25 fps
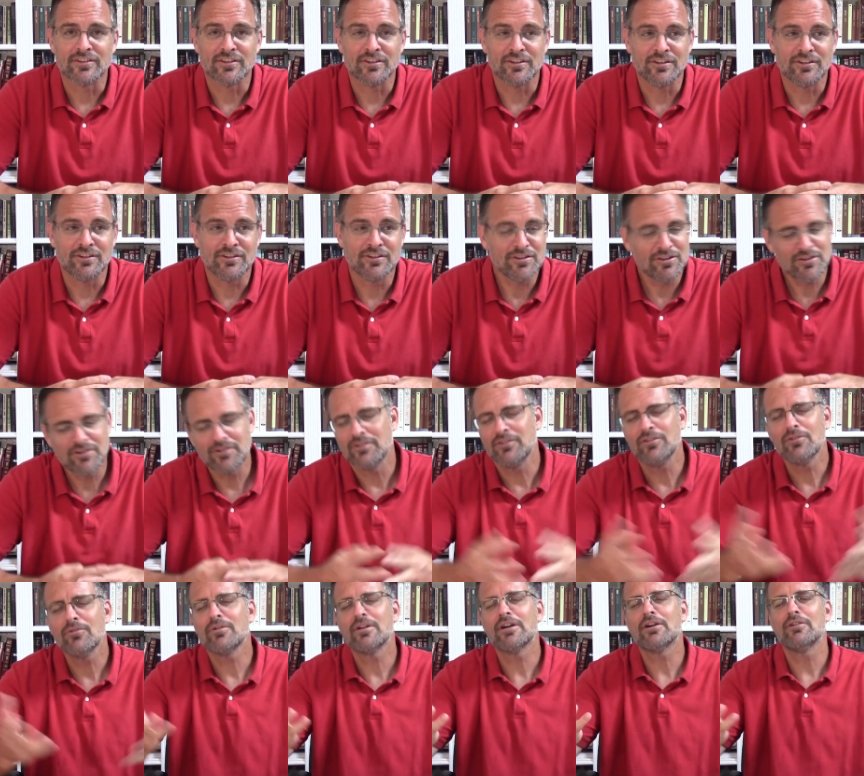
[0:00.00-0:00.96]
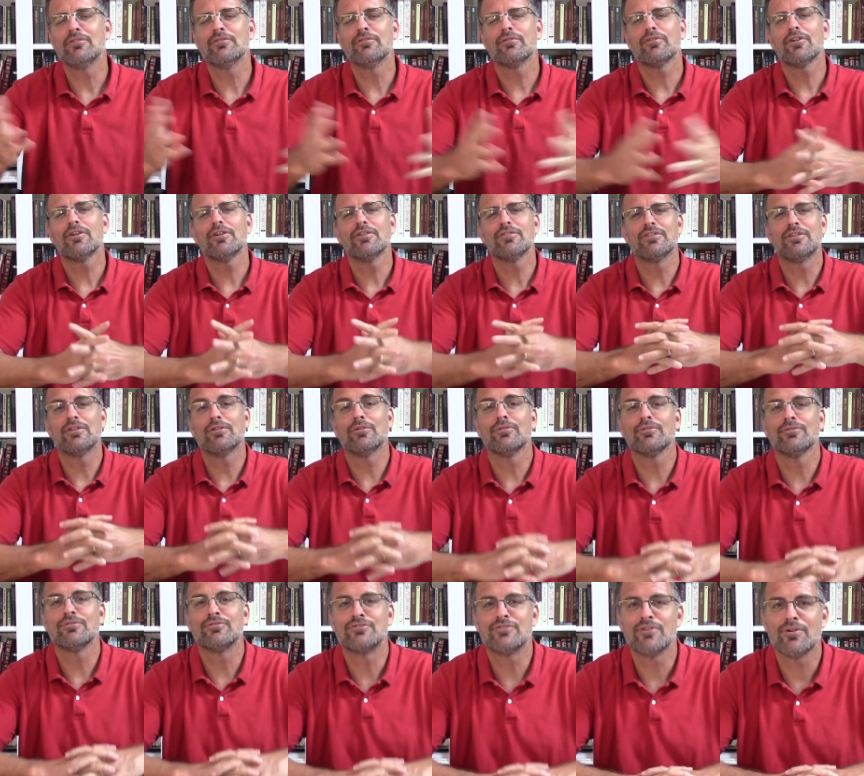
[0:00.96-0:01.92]
And no doubt you've heard the
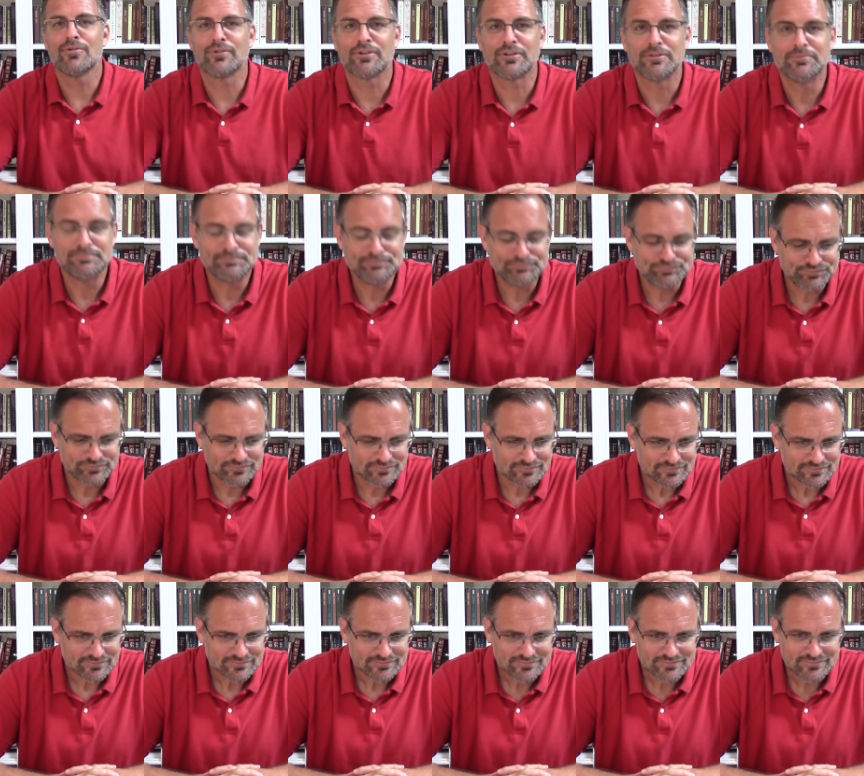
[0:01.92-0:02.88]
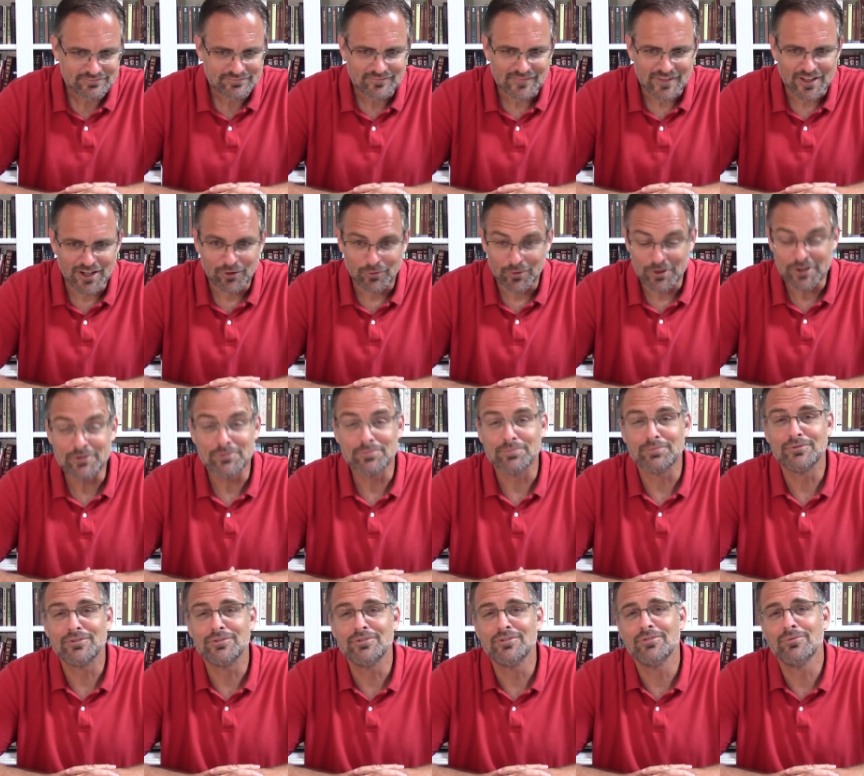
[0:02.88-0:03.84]
old joke, what do
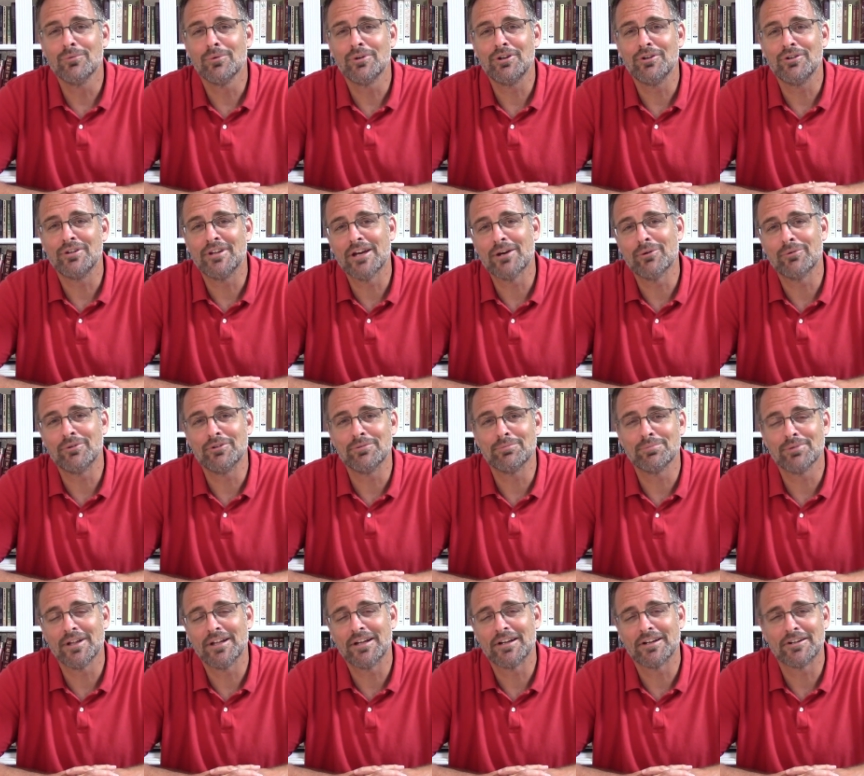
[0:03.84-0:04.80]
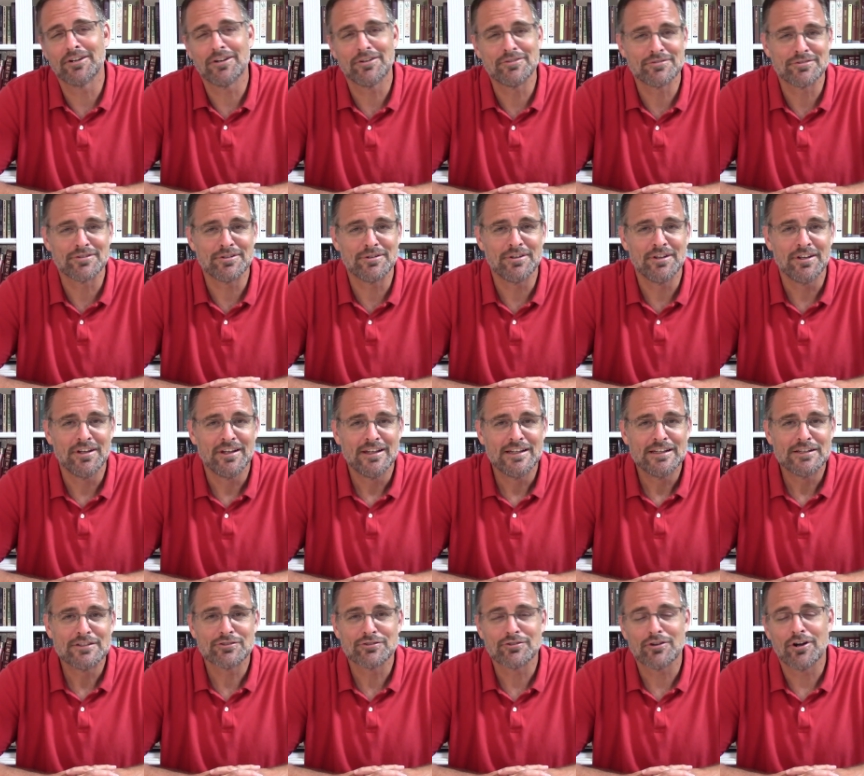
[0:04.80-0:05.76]
you get when you play a country
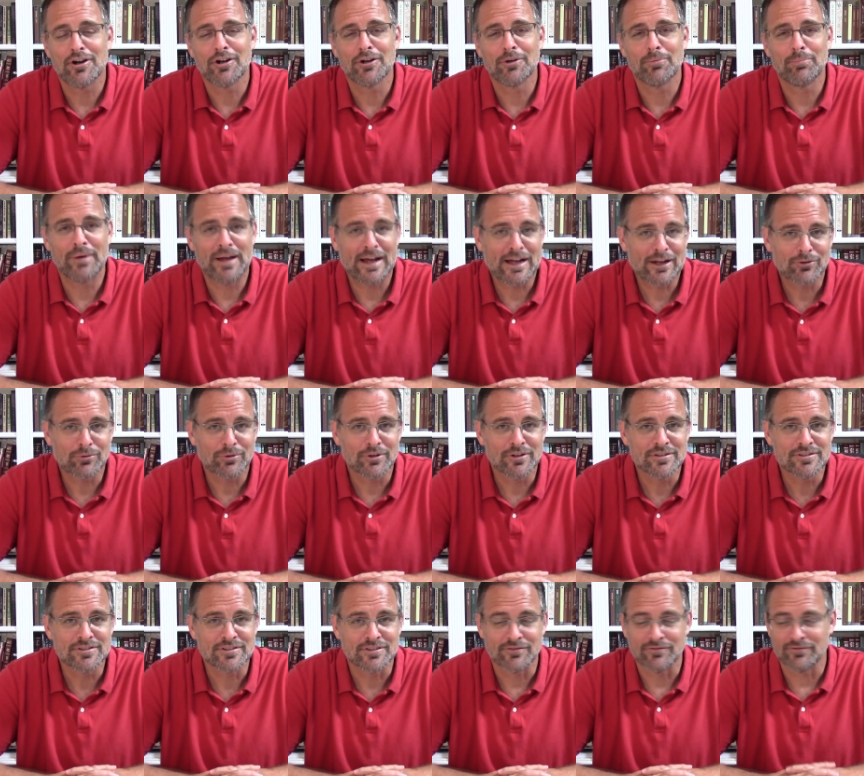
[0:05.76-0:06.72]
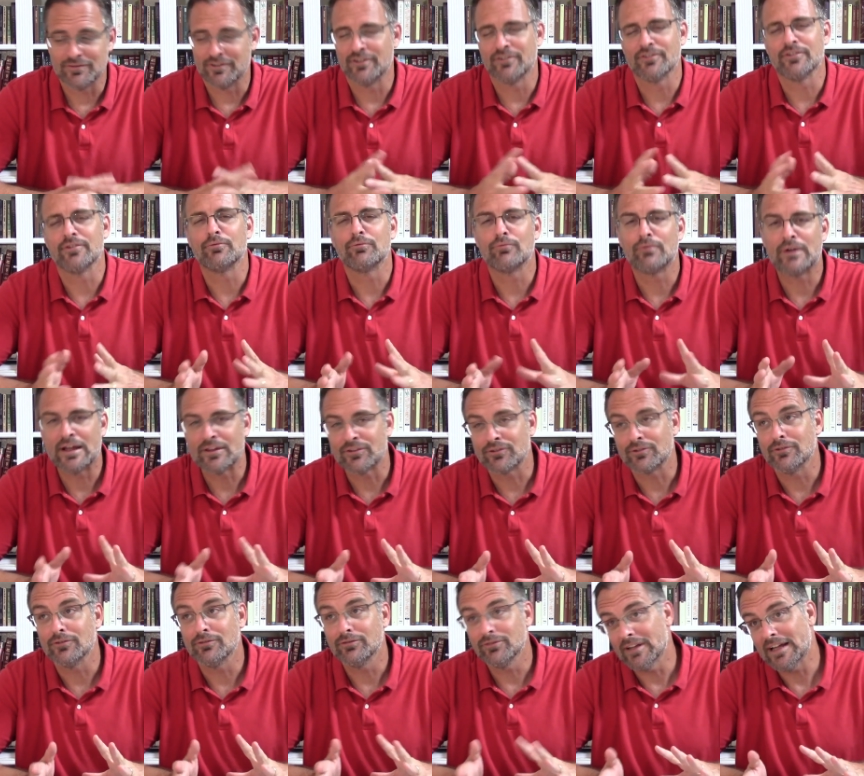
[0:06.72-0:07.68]
song backwards? And there's a
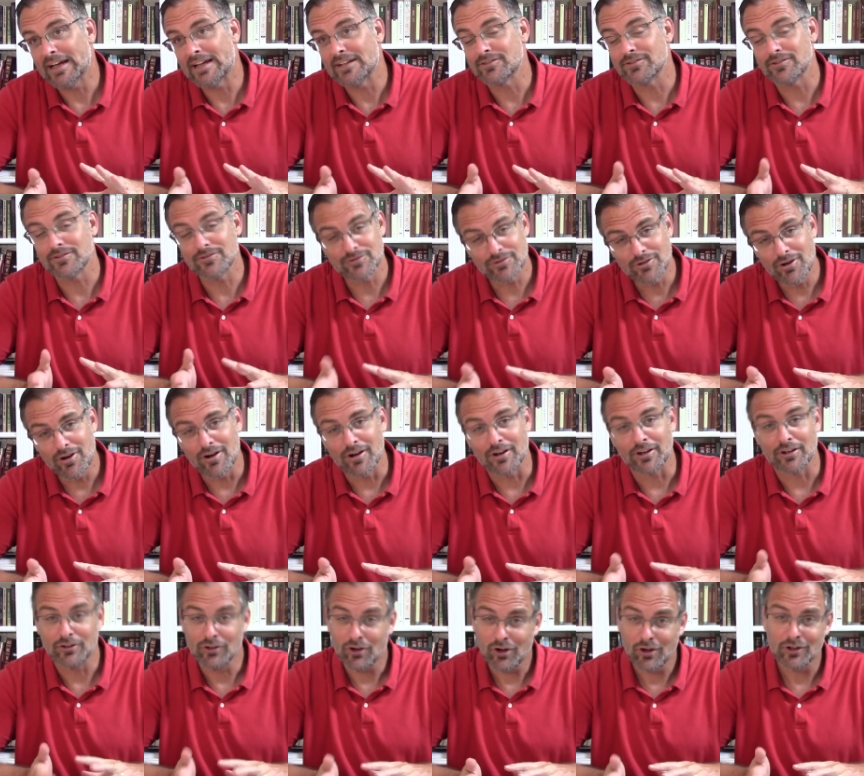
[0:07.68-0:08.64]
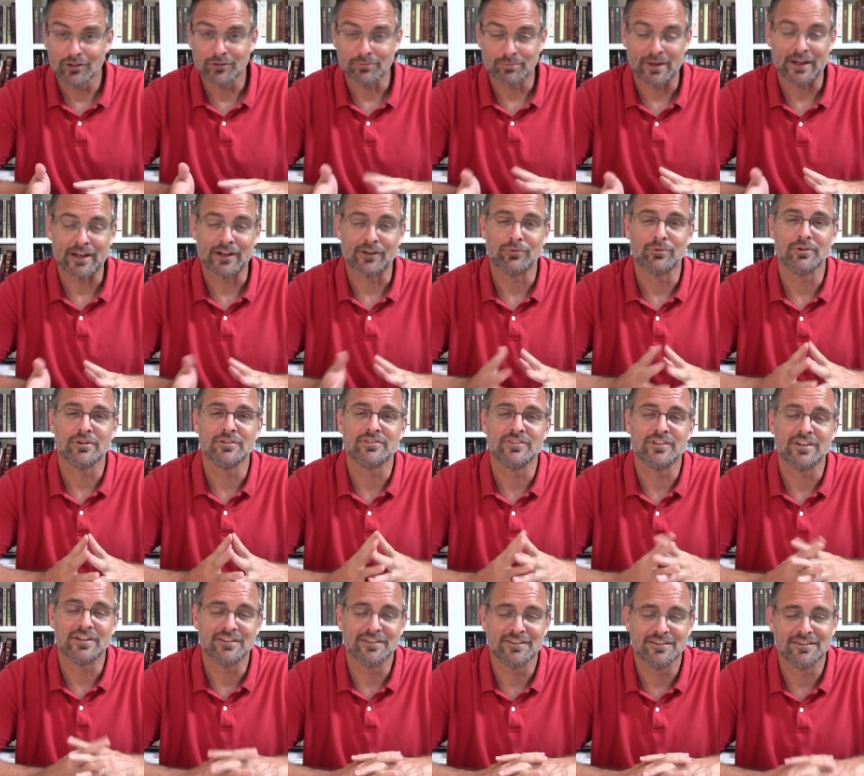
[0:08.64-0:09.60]
Rascal Flatts song called Backwards
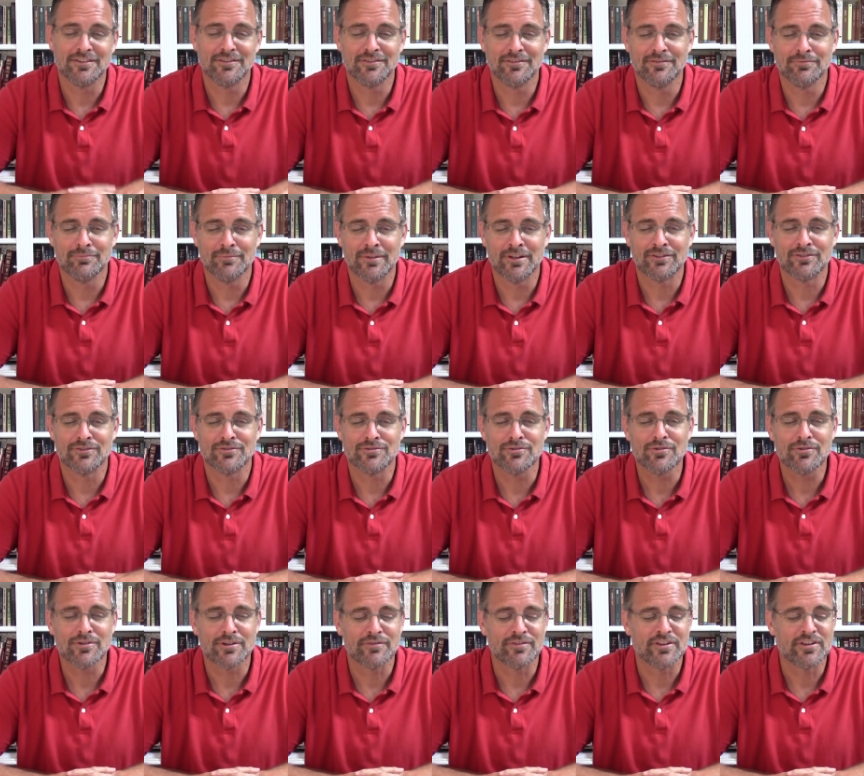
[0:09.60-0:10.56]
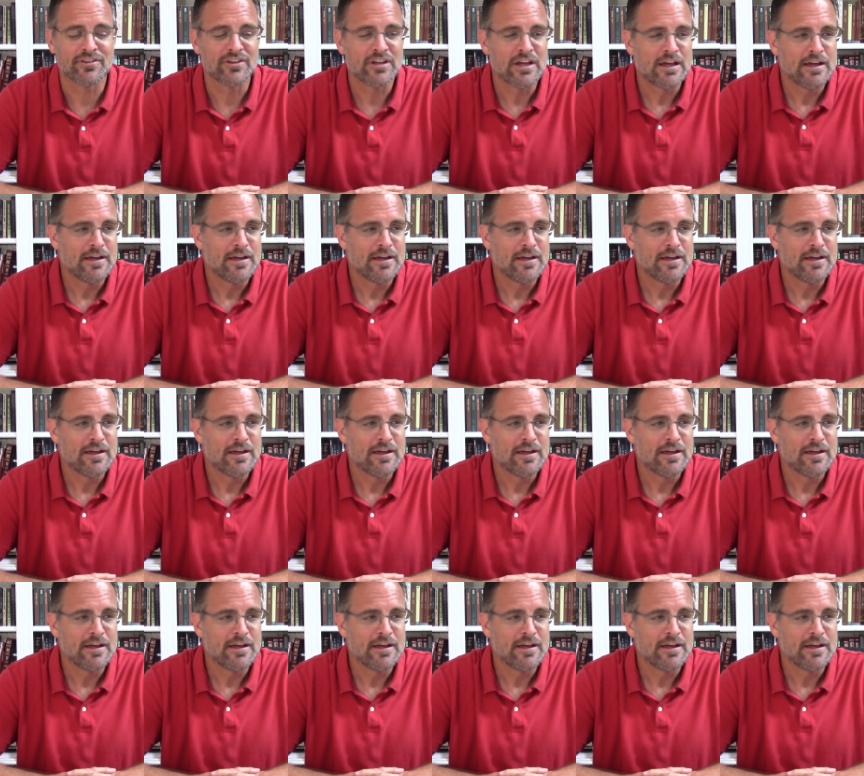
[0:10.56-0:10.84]
that makes a joke of this.